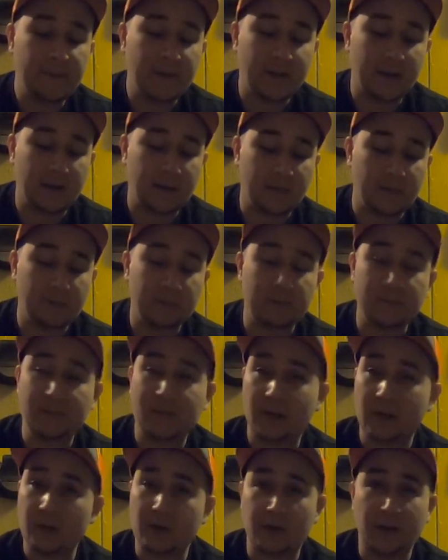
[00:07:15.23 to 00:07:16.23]
Under
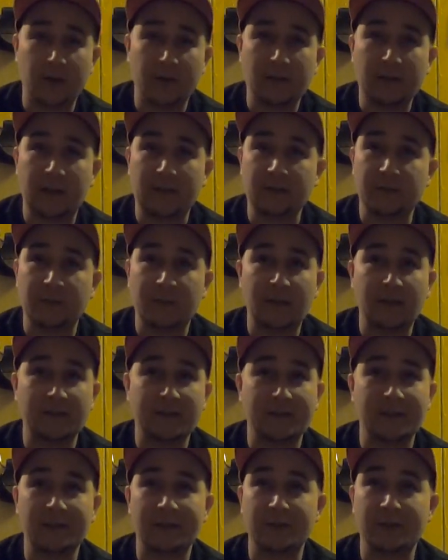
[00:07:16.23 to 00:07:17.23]
100,000 miles.
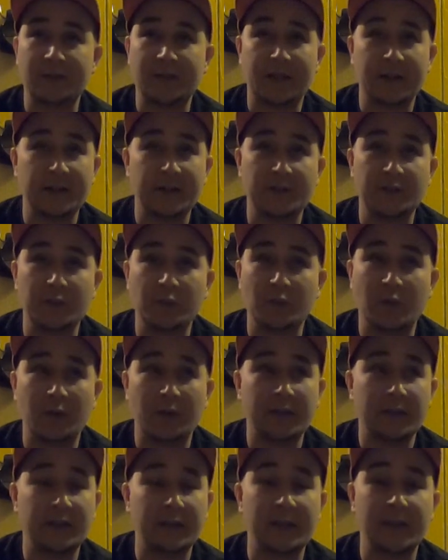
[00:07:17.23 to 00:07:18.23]
I think there's 92 on
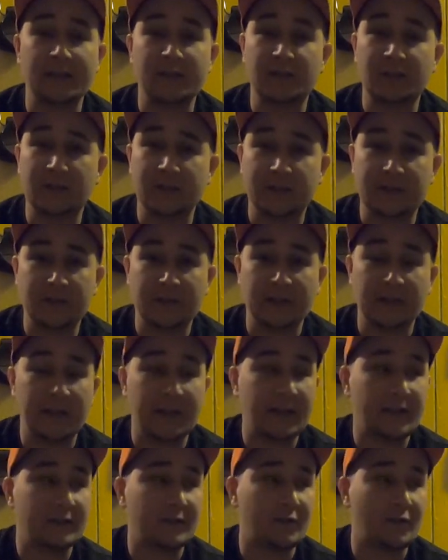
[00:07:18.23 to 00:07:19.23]
it. The engine that's in it
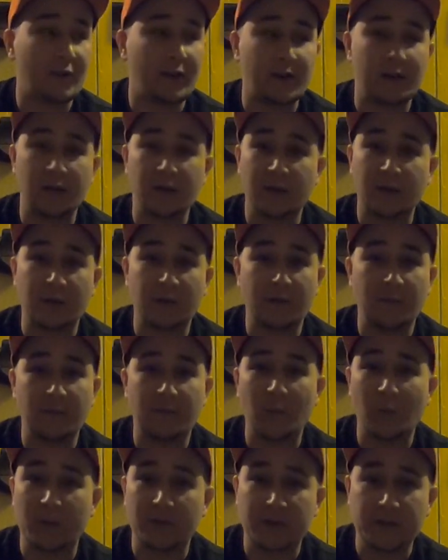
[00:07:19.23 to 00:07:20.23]
has around
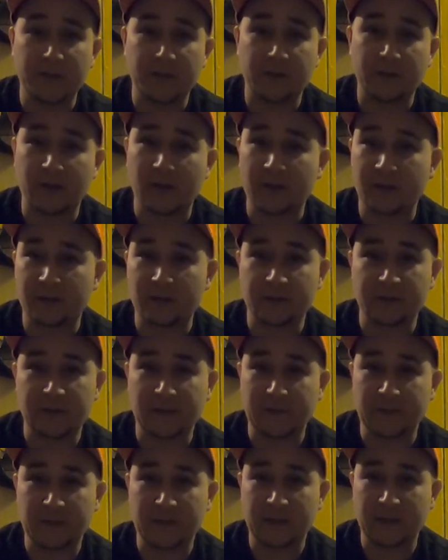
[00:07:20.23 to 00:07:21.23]
114 or
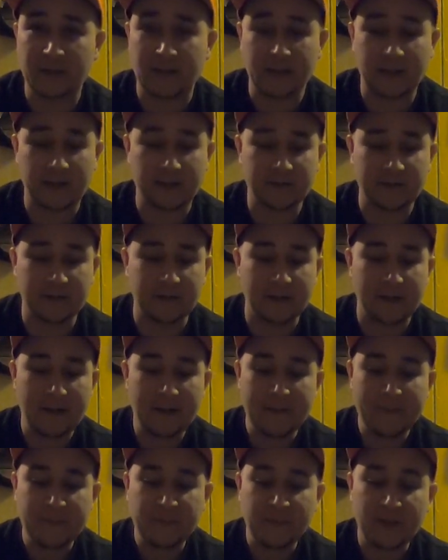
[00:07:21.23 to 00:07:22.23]
117,000.
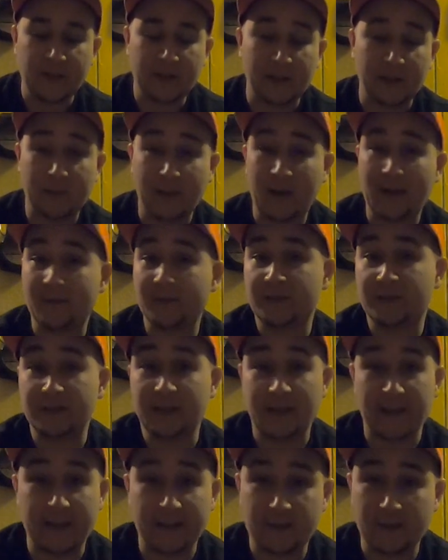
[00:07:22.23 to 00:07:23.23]
Obviously,
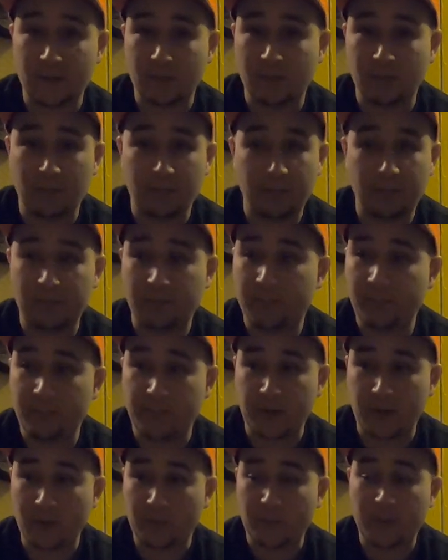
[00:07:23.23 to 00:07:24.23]
the heads are,
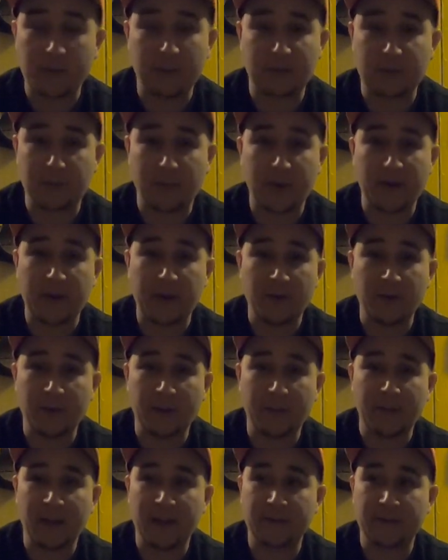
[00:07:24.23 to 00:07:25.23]
pretty much brand new. They
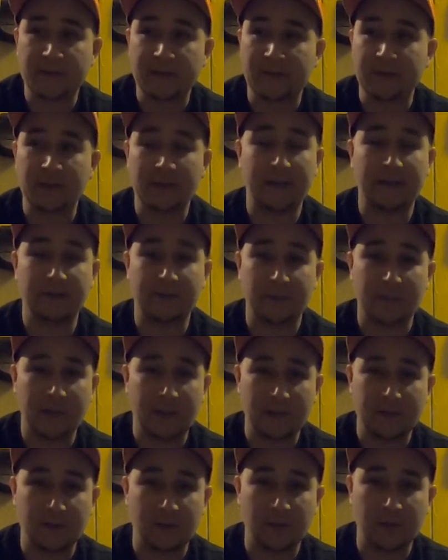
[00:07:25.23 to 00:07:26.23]
might have 7,000
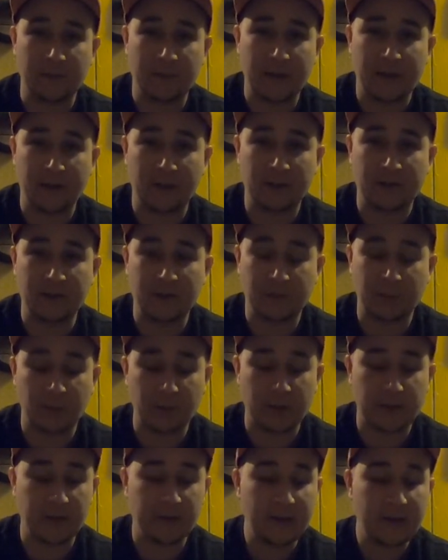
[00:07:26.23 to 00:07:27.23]
miles on them now at this
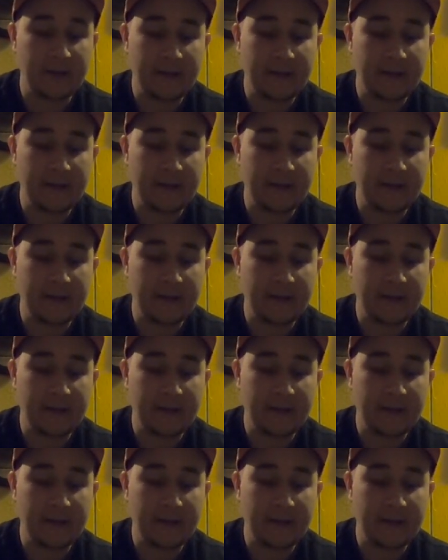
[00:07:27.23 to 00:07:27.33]
point.